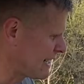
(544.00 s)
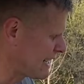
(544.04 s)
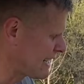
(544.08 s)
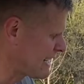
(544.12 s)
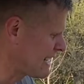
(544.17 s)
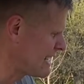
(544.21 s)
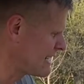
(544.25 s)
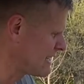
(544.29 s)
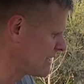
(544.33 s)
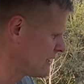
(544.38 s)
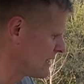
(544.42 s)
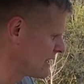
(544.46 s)
to
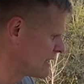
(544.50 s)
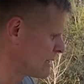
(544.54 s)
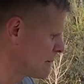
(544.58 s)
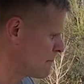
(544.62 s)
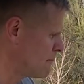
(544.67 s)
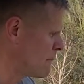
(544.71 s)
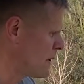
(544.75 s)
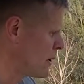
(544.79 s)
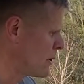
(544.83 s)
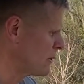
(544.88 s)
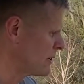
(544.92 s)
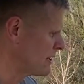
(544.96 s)
kind of let the
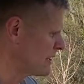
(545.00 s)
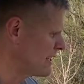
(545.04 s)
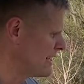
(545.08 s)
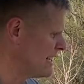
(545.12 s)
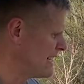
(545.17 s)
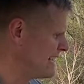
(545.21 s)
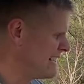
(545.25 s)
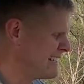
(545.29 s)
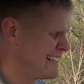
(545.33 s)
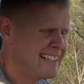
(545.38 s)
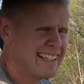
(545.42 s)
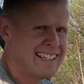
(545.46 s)
motor
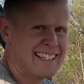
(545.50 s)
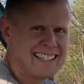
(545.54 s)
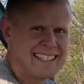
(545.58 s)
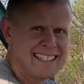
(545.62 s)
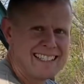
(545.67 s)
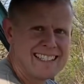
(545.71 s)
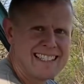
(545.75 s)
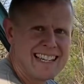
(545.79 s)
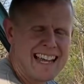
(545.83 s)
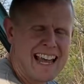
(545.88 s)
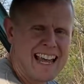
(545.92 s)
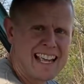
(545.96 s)

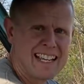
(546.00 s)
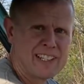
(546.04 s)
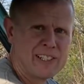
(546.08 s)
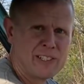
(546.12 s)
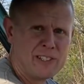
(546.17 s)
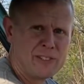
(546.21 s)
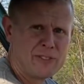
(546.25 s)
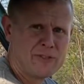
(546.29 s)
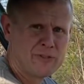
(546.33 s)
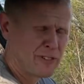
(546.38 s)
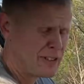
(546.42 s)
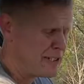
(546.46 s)

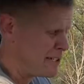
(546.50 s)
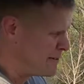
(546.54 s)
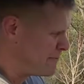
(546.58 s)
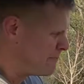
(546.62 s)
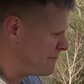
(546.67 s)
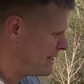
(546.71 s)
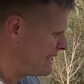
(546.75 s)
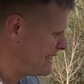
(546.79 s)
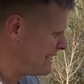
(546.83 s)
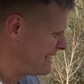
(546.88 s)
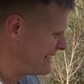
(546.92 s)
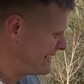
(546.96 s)
dangle
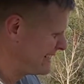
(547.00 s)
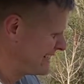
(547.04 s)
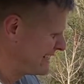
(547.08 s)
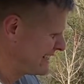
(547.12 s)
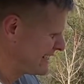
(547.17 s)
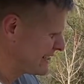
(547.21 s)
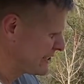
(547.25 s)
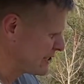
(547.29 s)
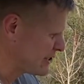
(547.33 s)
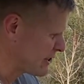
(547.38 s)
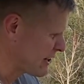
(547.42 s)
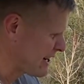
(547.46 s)
from
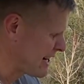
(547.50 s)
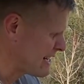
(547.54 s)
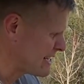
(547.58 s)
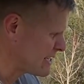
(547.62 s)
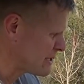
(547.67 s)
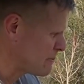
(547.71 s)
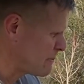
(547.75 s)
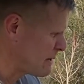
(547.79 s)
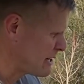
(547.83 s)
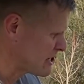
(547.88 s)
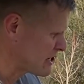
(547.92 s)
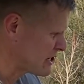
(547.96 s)
the
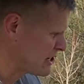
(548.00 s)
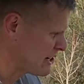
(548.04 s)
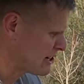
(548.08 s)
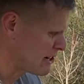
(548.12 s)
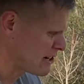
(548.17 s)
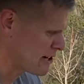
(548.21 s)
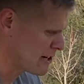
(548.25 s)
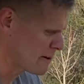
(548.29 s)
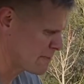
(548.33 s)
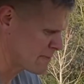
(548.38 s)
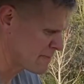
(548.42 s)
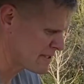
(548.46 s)
transmission
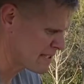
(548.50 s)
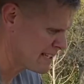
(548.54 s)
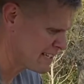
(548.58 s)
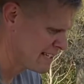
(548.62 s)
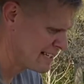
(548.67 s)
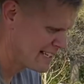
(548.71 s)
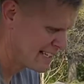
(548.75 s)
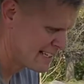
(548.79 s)
arms.